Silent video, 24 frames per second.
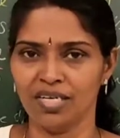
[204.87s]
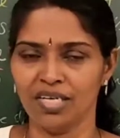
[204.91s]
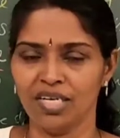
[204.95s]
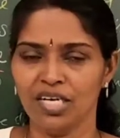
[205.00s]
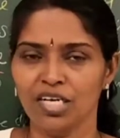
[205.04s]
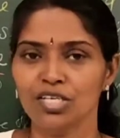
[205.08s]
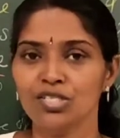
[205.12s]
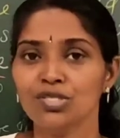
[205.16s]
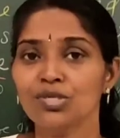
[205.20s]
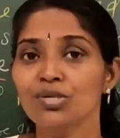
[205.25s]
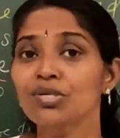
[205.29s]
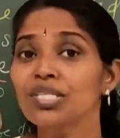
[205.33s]

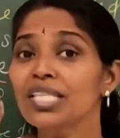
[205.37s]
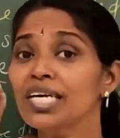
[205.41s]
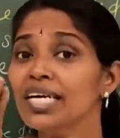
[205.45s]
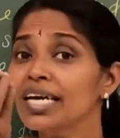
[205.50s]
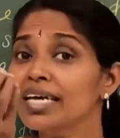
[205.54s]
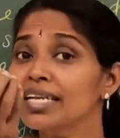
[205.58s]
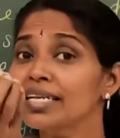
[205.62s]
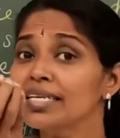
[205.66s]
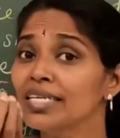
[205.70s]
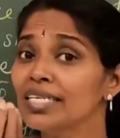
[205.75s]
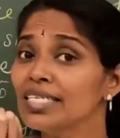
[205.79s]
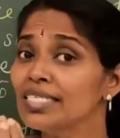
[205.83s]
So the
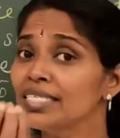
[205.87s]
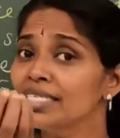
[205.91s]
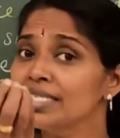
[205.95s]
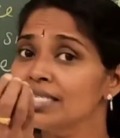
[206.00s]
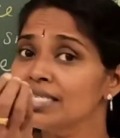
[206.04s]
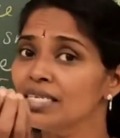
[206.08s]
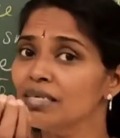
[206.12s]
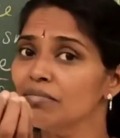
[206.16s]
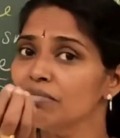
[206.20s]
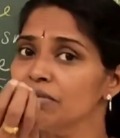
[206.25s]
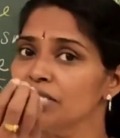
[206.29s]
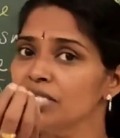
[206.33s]

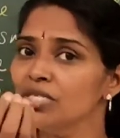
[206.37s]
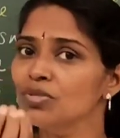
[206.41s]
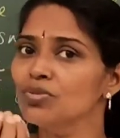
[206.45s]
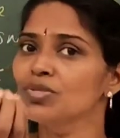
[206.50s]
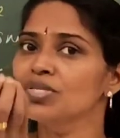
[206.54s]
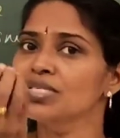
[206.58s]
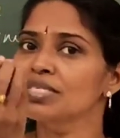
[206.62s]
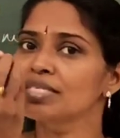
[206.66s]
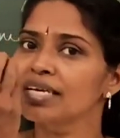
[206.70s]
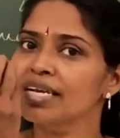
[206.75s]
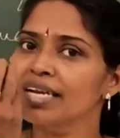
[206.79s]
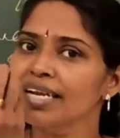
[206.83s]
disturbance
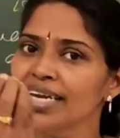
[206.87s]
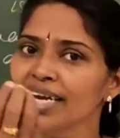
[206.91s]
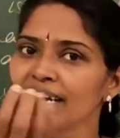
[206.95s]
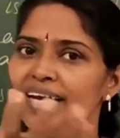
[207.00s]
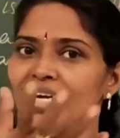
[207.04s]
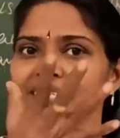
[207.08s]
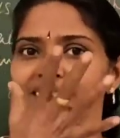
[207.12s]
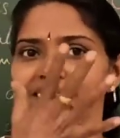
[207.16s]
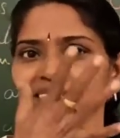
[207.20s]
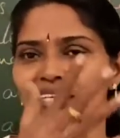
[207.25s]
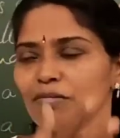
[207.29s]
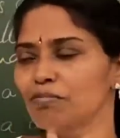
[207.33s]
was
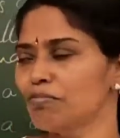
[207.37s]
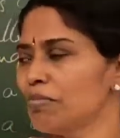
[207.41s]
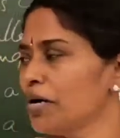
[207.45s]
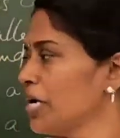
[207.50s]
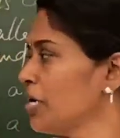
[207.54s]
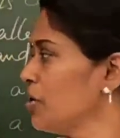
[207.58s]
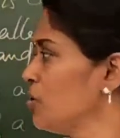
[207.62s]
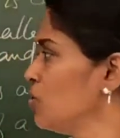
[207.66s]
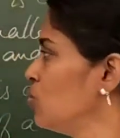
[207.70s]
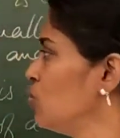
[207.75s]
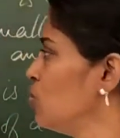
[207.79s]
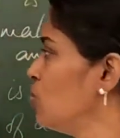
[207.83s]
created by
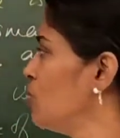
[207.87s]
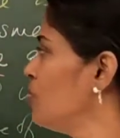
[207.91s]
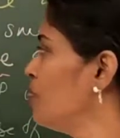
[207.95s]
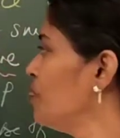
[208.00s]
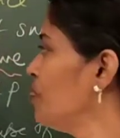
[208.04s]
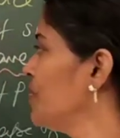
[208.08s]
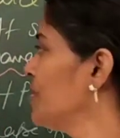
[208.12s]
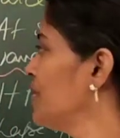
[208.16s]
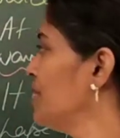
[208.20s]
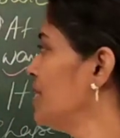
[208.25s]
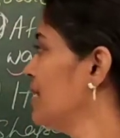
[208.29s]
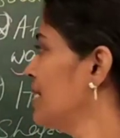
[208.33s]
whom?
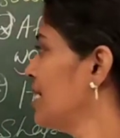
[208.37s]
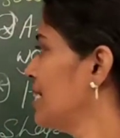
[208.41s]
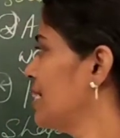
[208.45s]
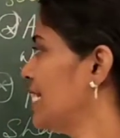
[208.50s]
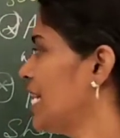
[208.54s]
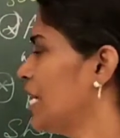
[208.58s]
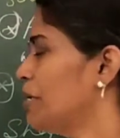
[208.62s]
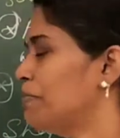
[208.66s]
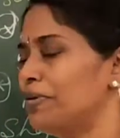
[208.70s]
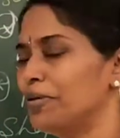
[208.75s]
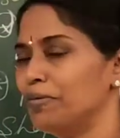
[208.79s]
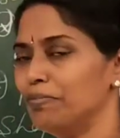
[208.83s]

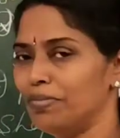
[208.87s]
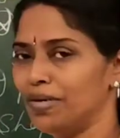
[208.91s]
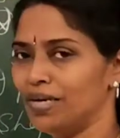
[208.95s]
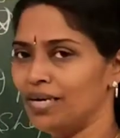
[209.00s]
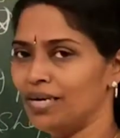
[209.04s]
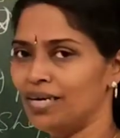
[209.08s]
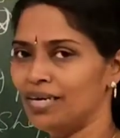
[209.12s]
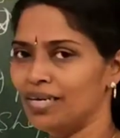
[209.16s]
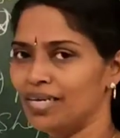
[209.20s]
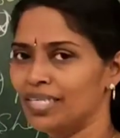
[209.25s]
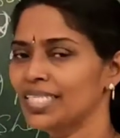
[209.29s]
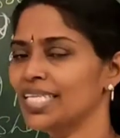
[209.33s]
That pebble.
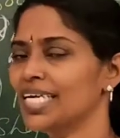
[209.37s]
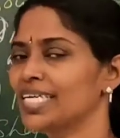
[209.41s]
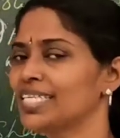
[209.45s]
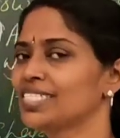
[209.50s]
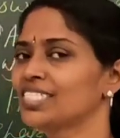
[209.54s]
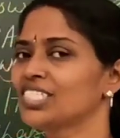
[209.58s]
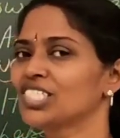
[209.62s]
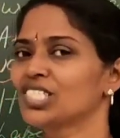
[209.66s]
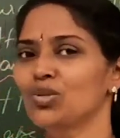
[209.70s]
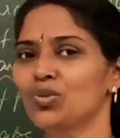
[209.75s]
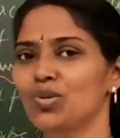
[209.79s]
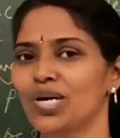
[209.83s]
That
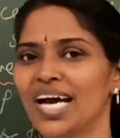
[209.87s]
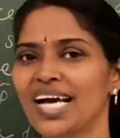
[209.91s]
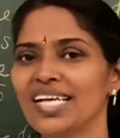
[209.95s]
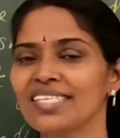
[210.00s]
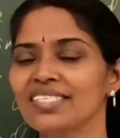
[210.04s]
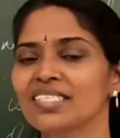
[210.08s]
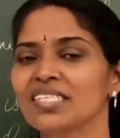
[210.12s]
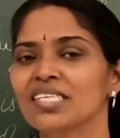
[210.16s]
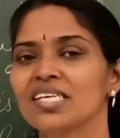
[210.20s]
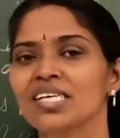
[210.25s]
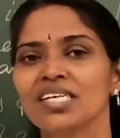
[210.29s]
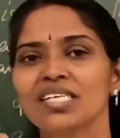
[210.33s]
is known
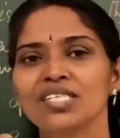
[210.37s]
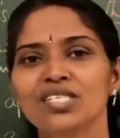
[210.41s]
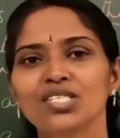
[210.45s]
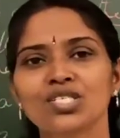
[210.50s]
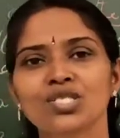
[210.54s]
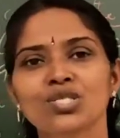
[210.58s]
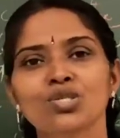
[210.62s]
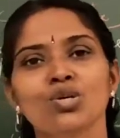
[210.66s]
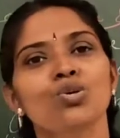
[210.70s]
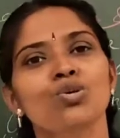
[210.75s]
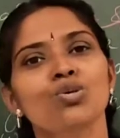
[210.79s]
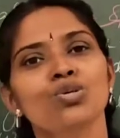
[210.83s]
as
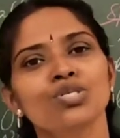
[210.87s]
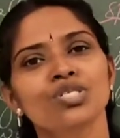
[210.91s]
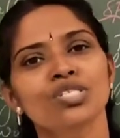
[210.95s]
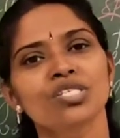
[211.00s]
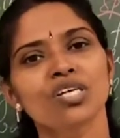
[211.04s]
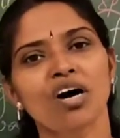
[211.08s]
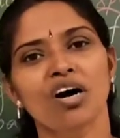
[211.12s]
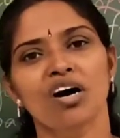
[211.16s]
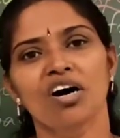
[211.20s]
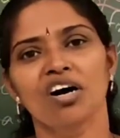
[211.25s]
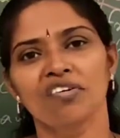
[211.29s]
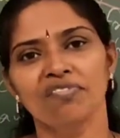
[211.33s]
source
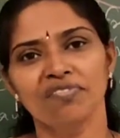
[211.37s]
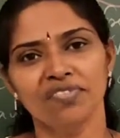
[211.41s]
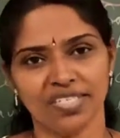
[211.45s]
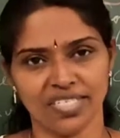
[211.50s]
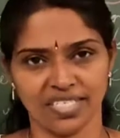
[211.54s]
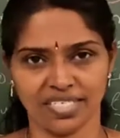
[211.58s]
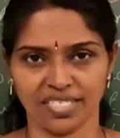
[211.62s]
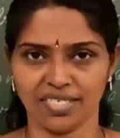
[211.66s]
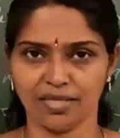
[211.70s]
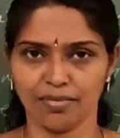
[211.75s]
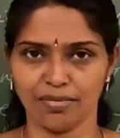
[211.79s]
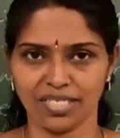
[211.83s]
of
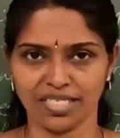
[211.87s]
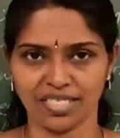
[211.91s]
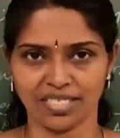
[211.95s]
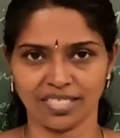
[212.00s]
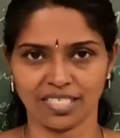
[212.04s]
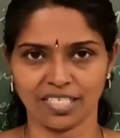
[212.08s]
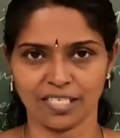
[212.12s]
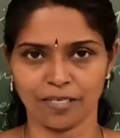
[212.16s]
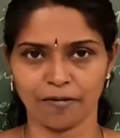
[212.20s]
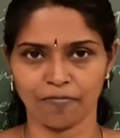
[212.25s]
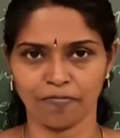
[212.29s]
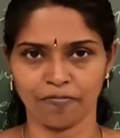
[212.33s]

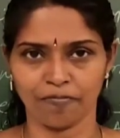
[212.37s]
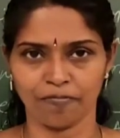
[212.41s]
disturbance.